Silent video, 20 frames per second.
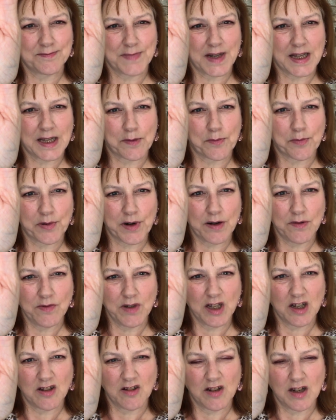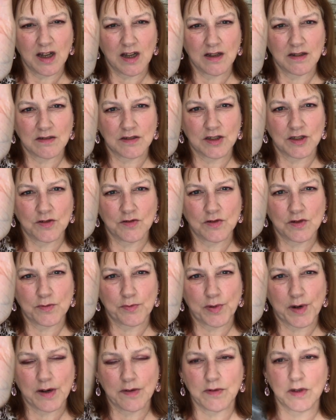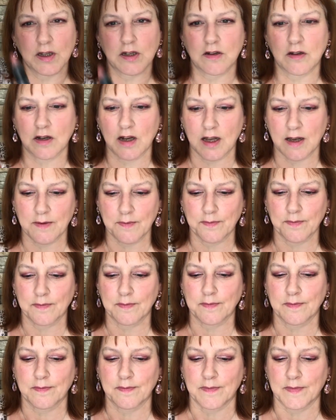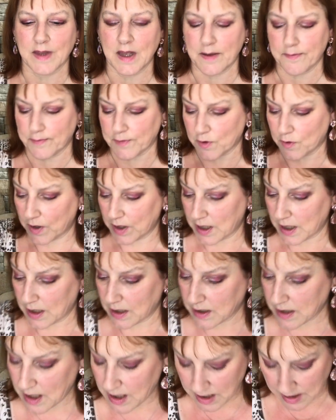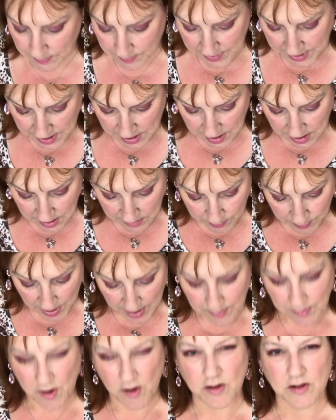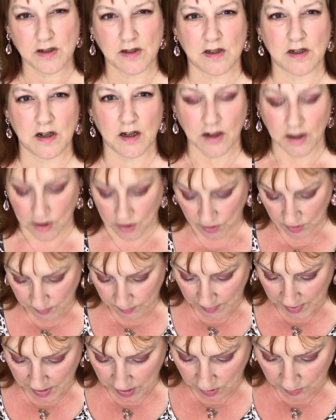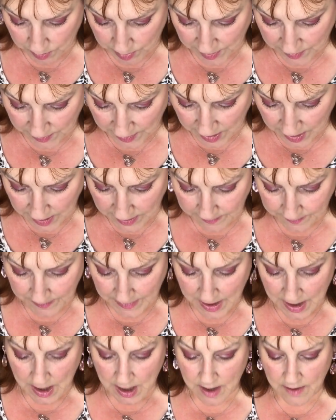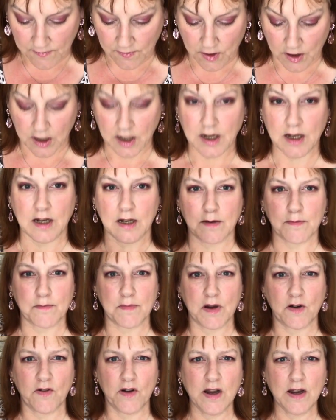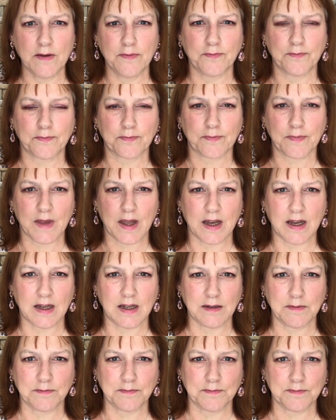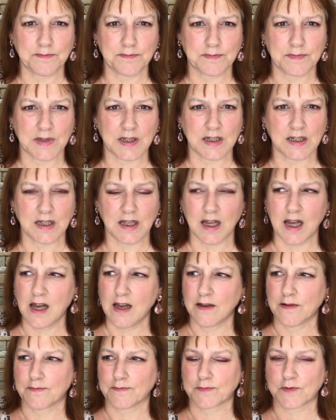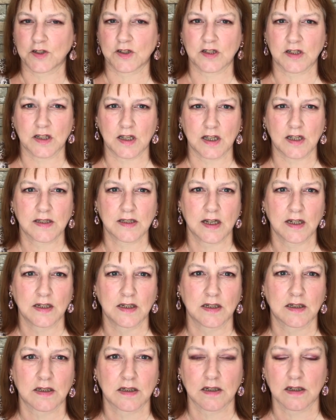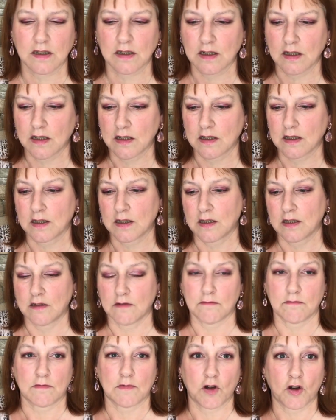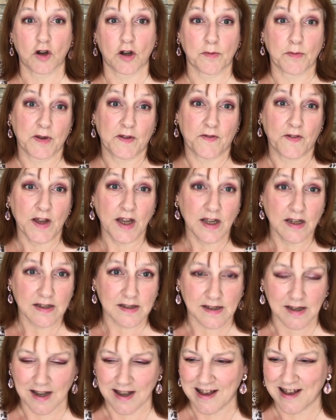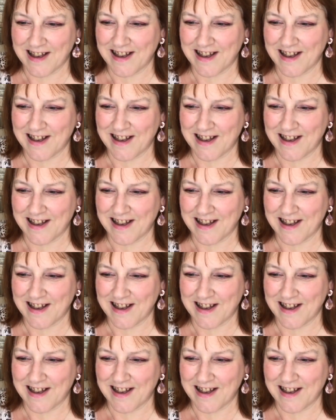like a brownie colour, nude brownie colour. Yeah, quite like that lipstick. Primark does a lot of good makeup, I think. Got a little mirror in here, just in case I need to look at my face.